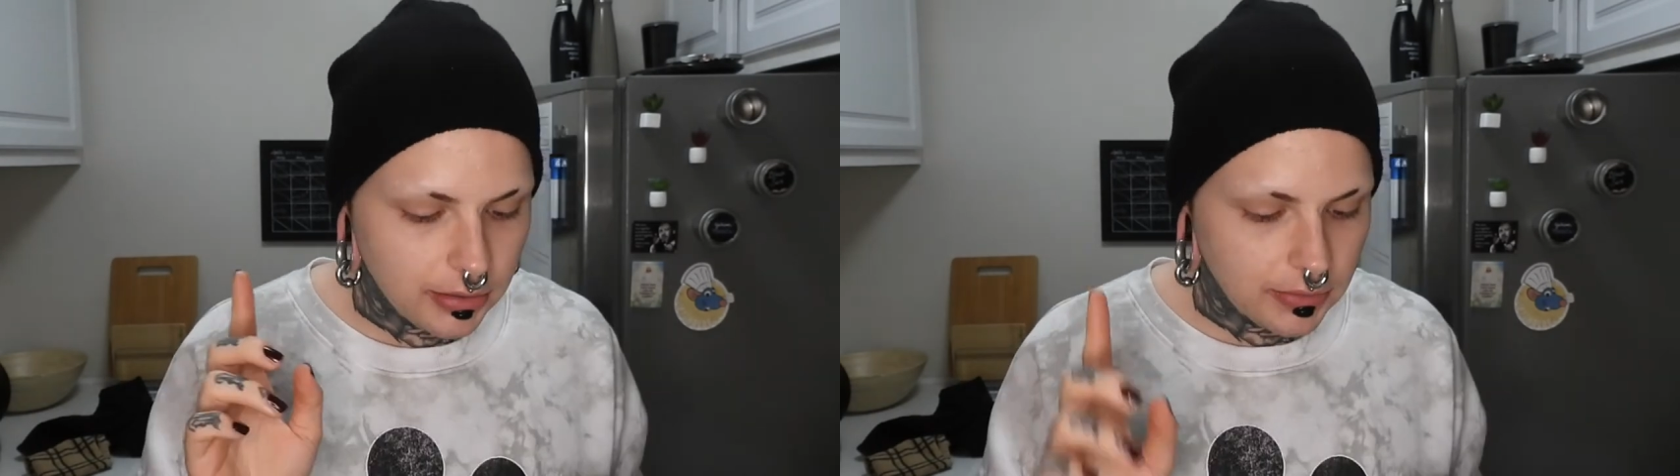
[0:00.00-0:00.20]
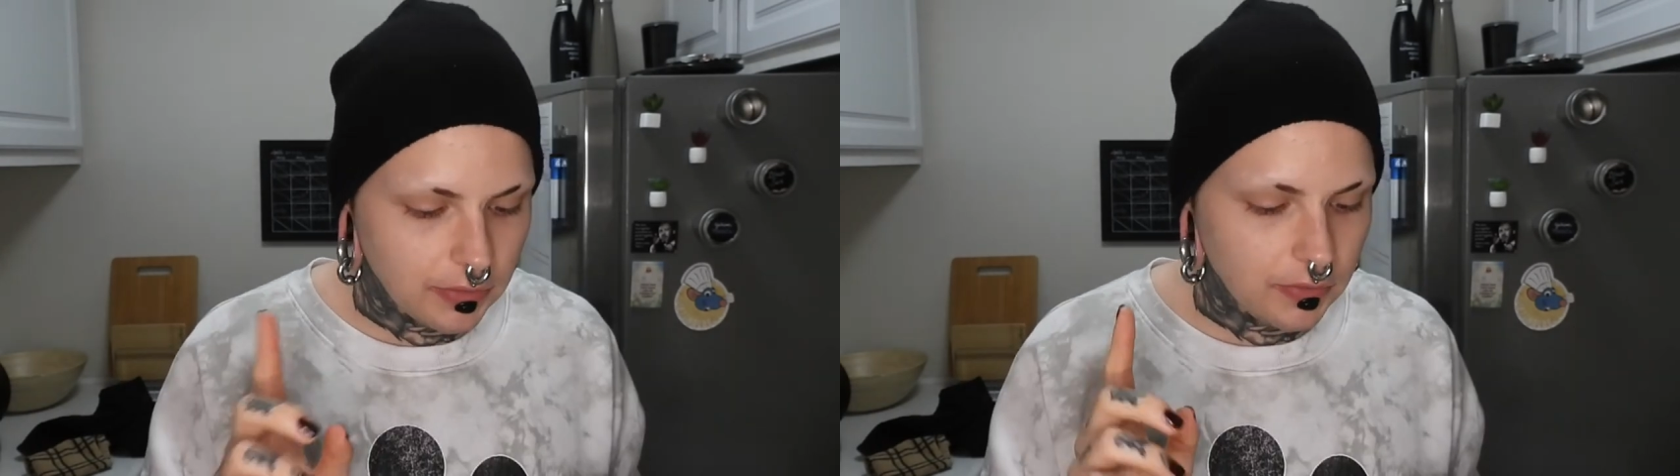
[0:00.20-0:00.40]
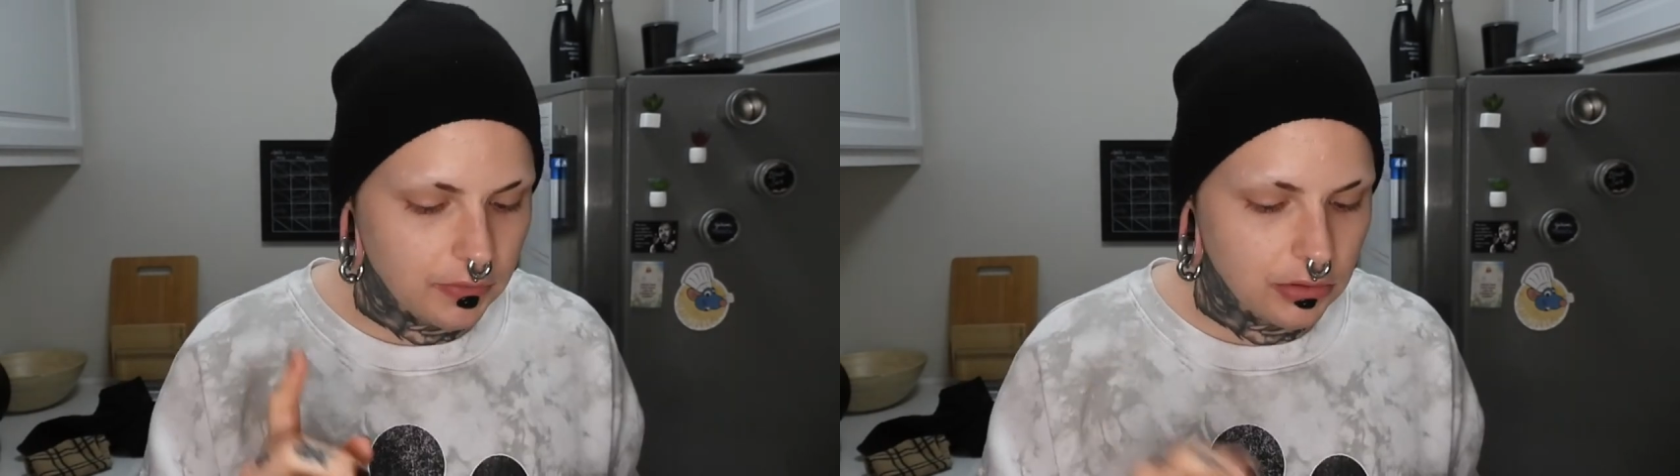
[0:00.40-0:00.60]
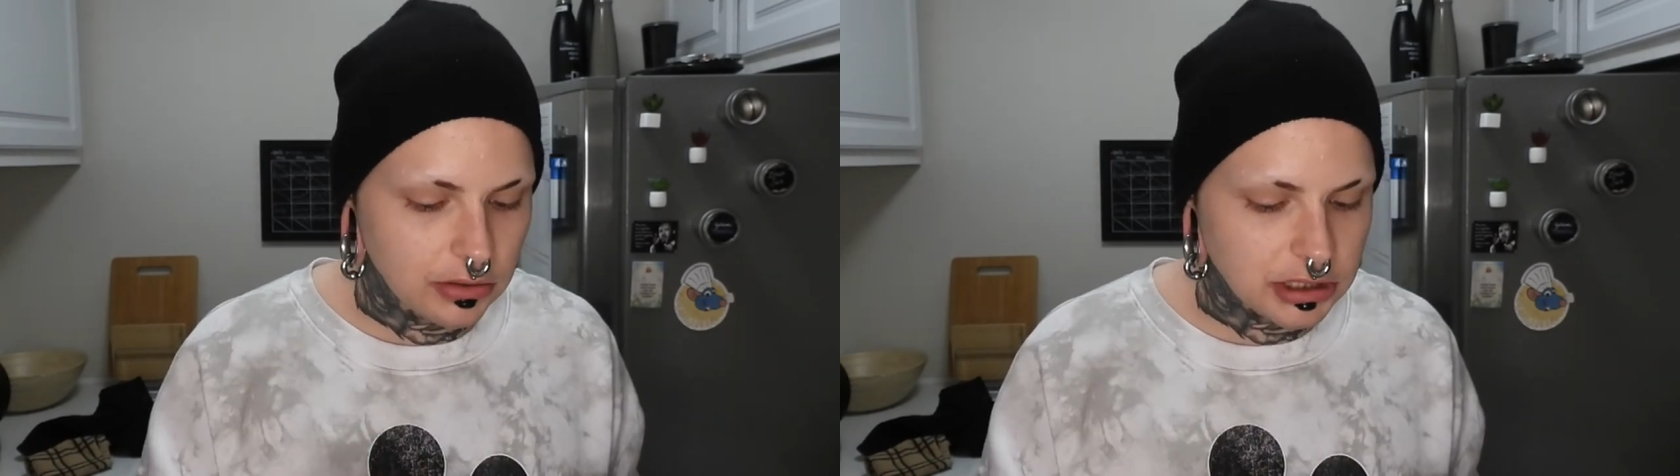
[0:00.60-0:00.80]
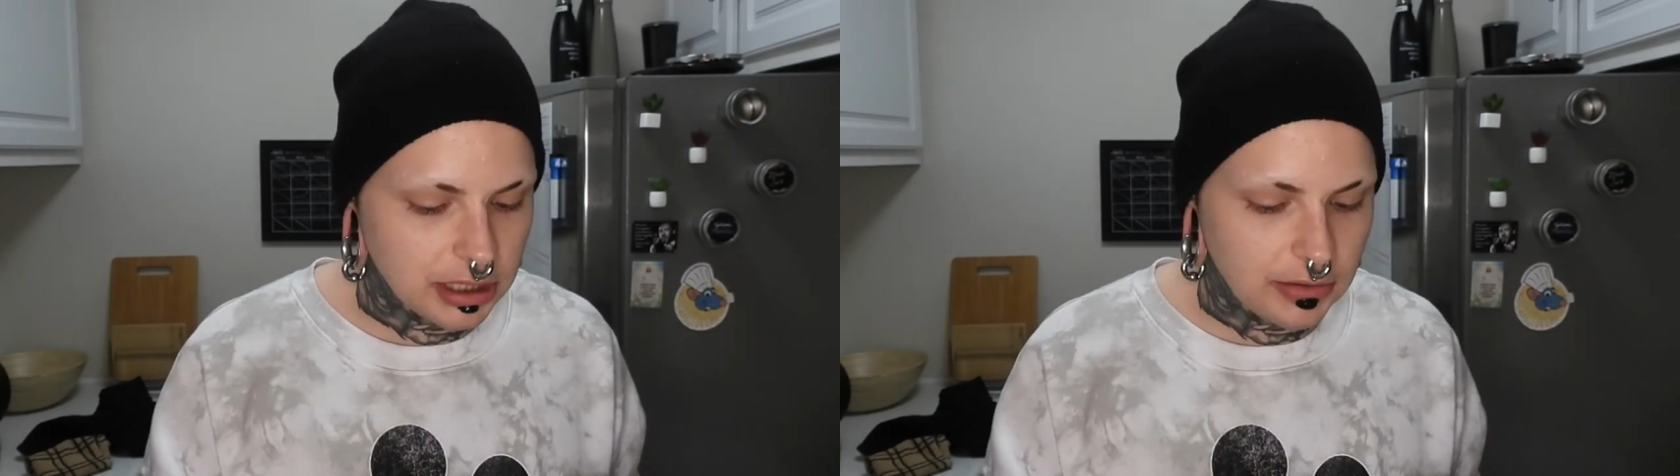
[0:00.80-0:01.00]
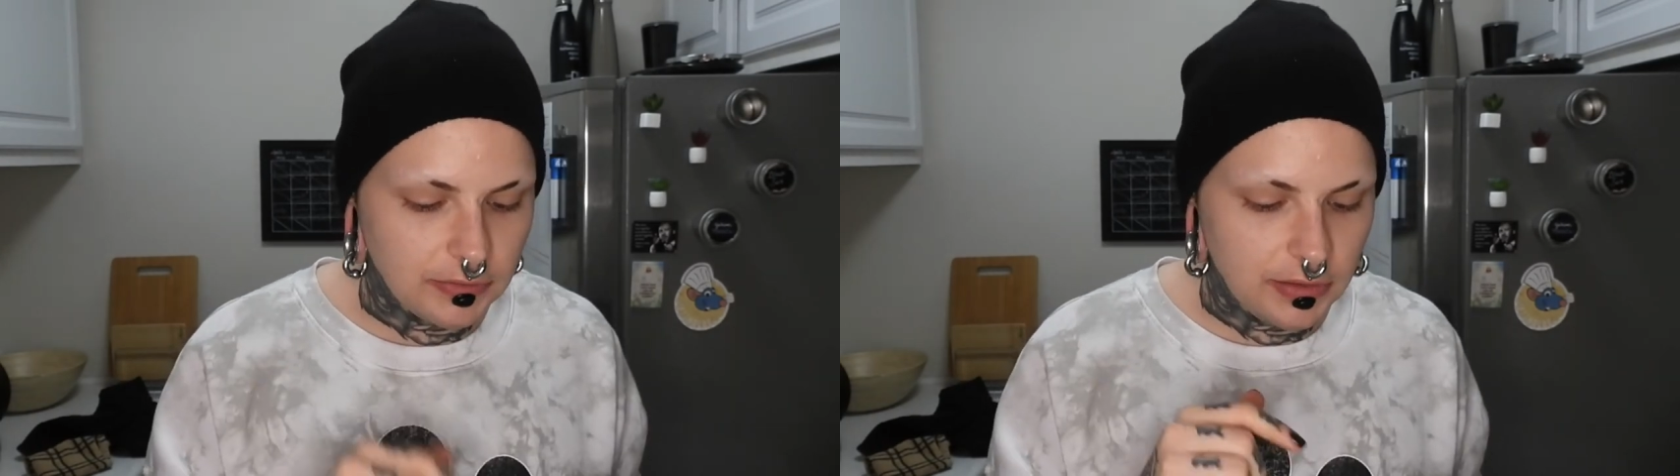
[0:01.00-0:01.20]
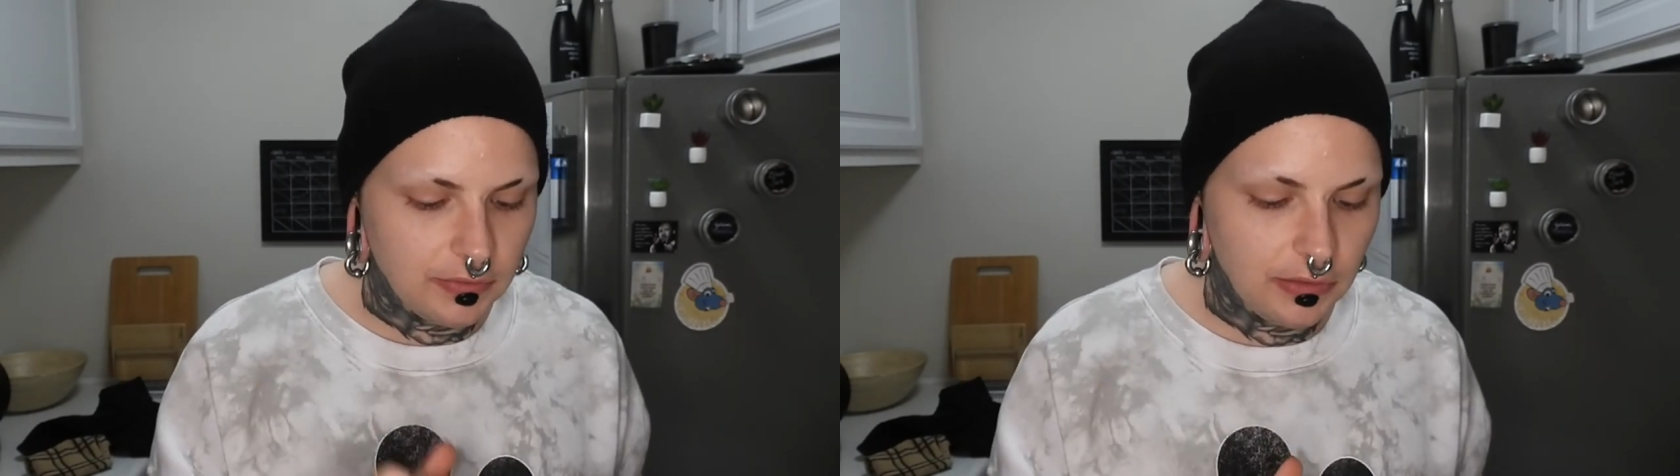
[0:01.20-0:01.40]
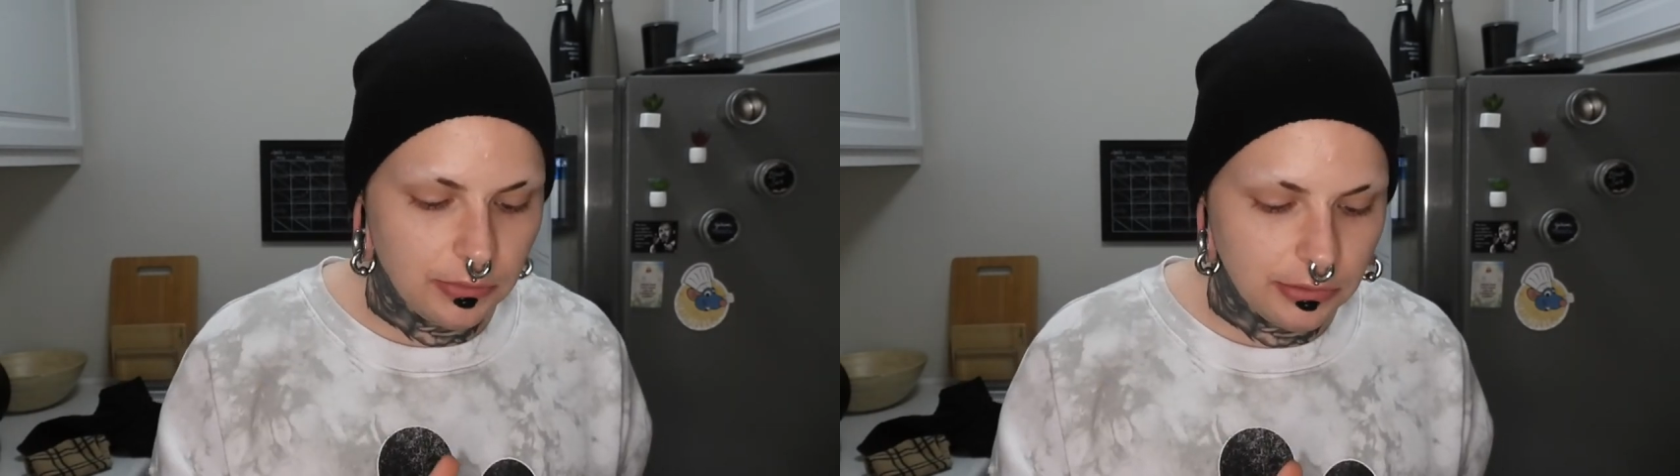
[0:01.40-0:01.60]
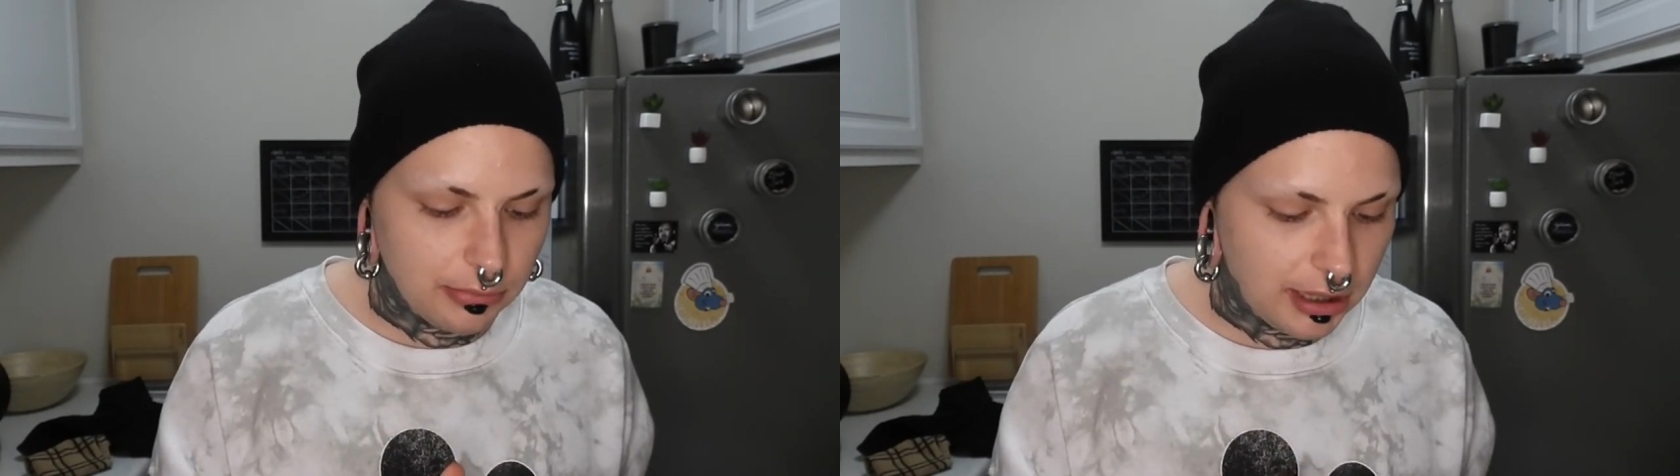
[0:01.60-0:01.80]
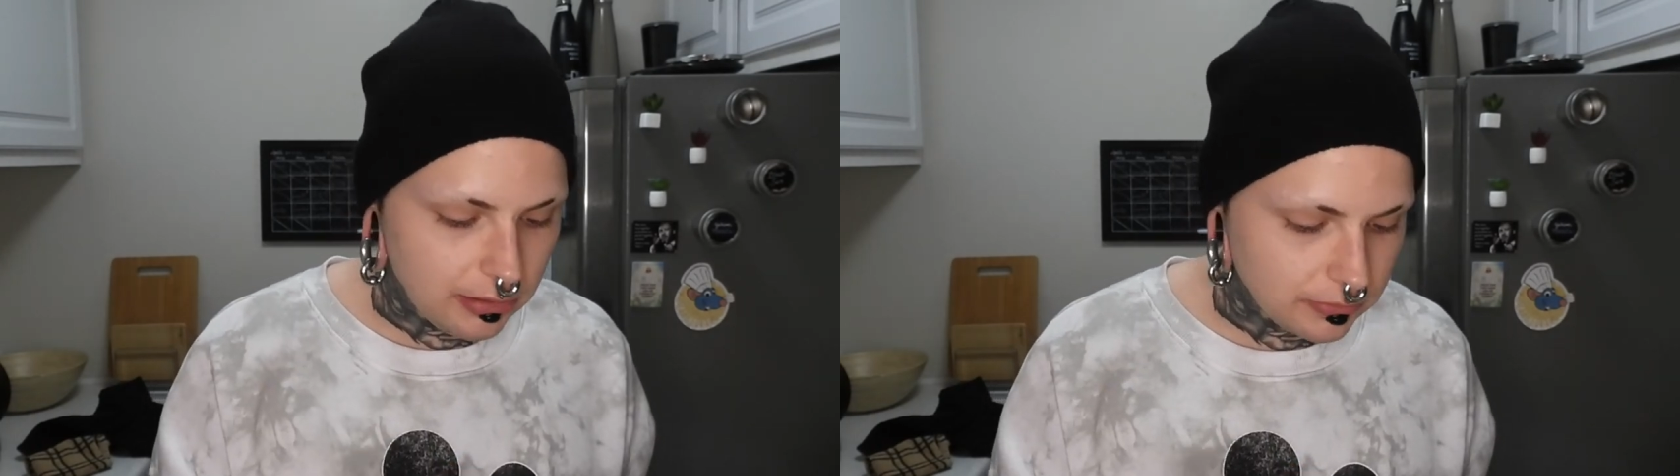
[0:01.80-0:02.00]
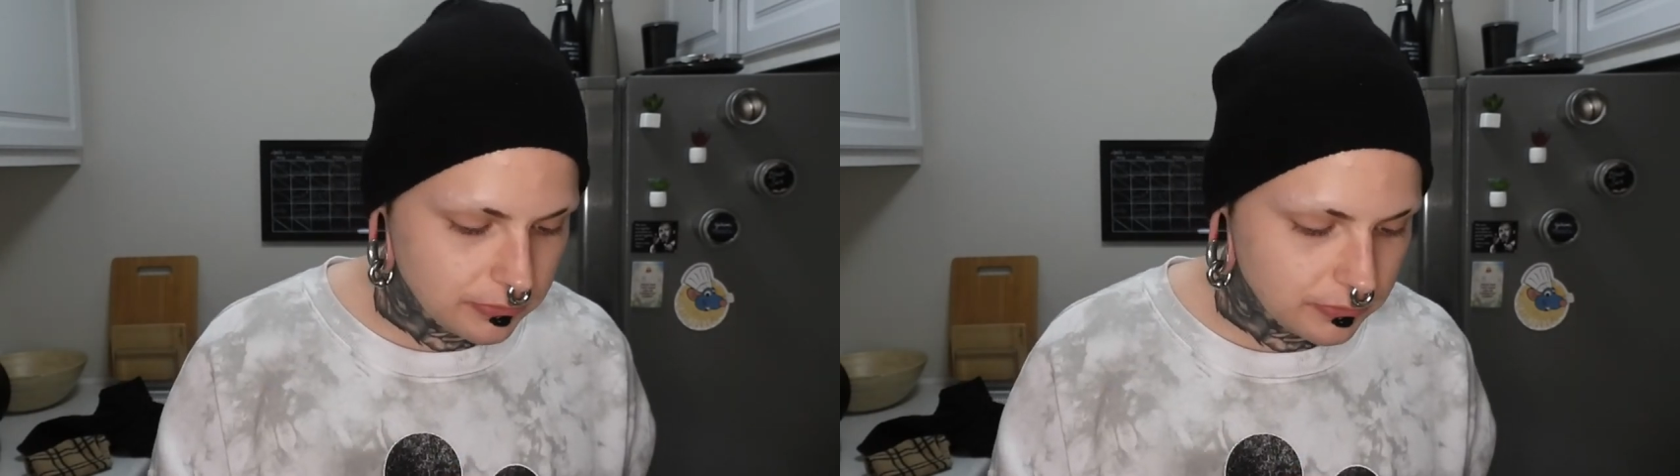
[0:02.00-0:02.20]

This is so legit. This tastes like real meat.